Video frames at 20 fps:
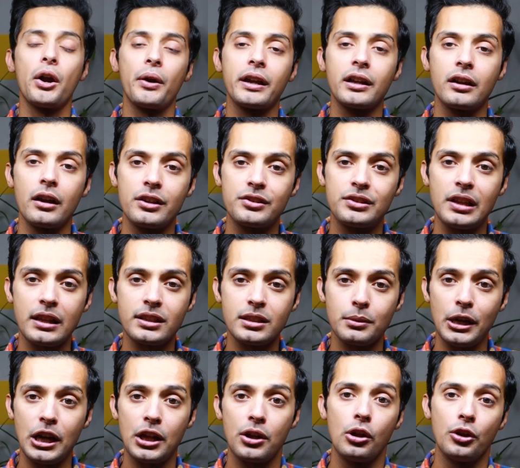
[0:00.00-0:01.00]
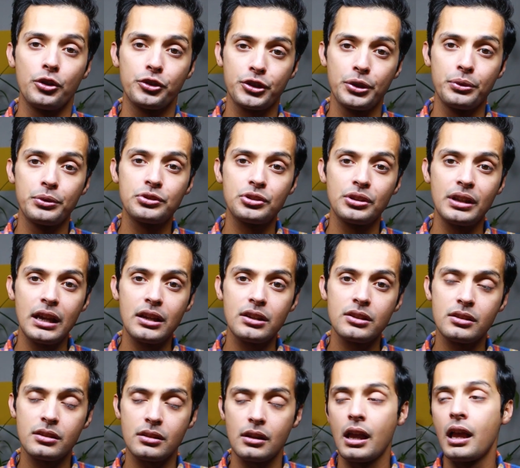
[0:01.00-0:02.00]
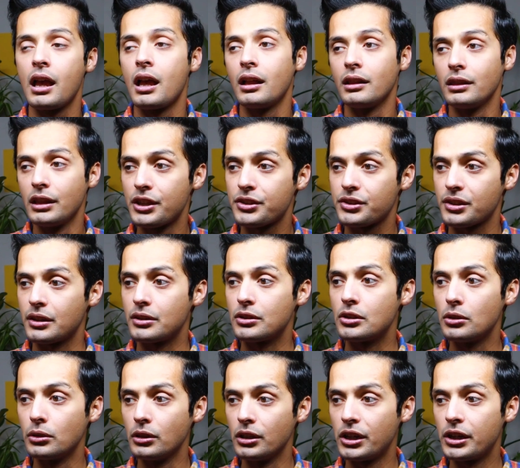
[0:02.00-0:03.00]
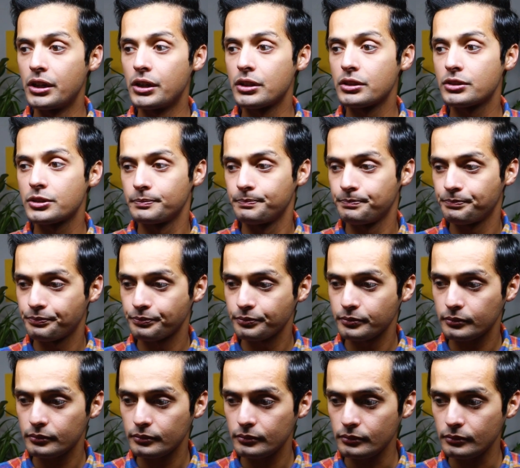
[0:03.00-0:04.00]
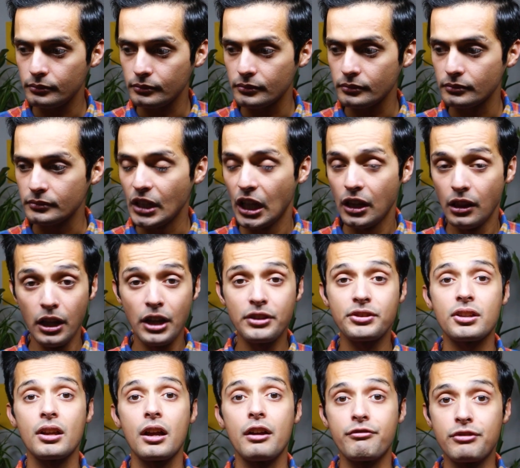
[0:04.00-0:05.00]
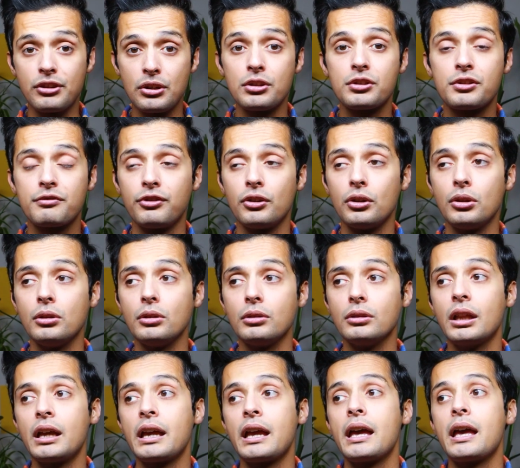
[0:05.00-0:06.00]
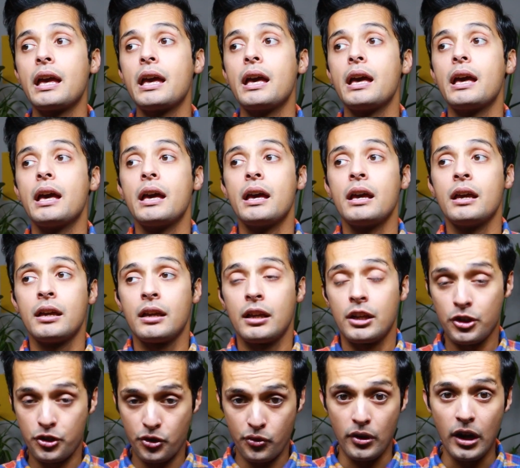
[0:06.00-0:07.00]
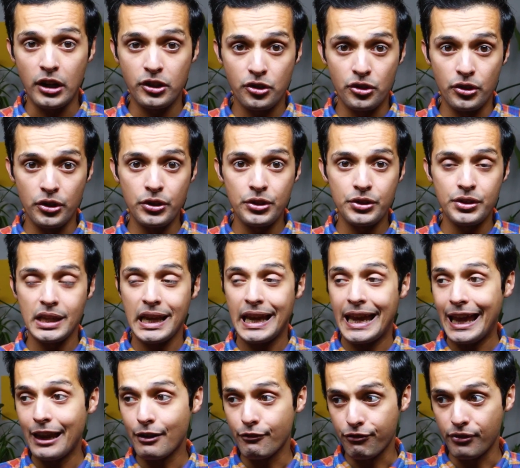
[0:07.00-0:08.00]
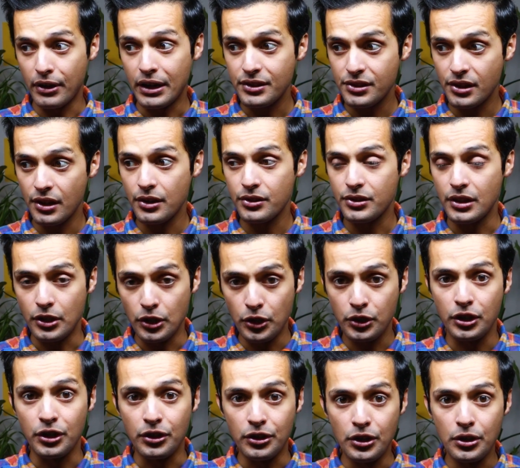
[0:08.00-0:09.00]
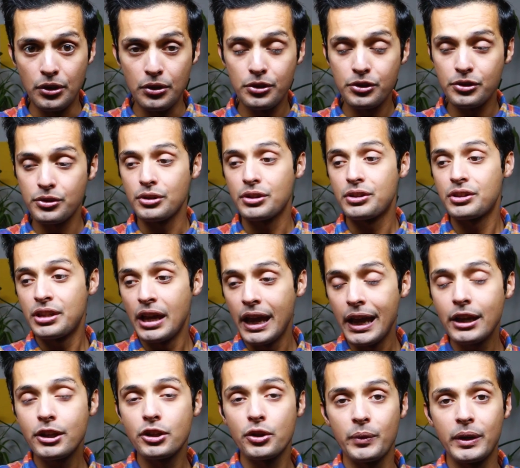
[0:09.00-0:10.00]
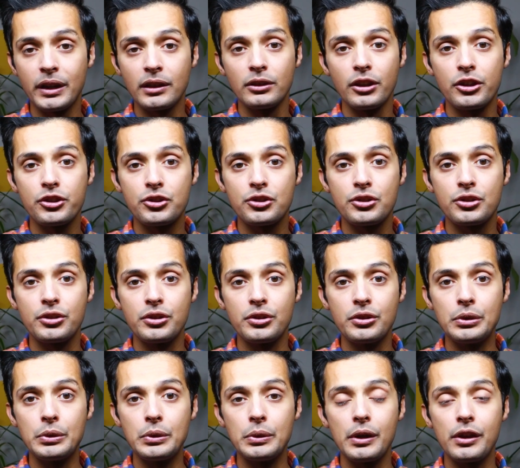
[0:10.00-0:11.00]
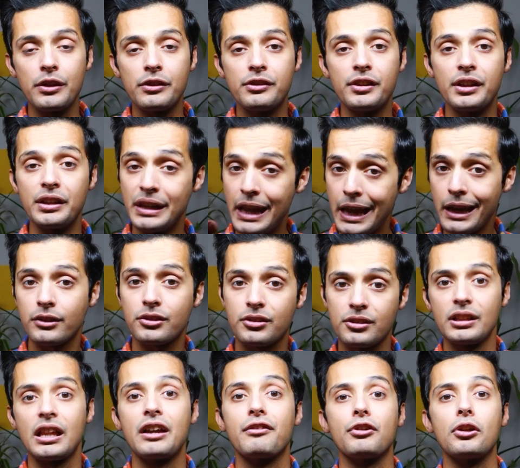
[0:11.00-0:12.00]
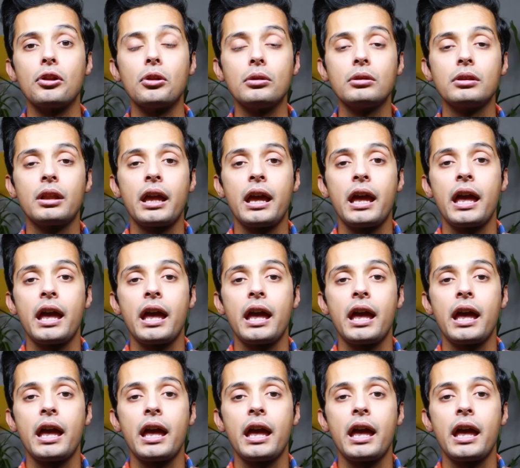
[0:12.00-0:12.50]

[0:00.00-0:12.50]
All right, guys, that's about all. So in today's lesson, you learned lots of useful structures and phrases that you can use to take your English to the next level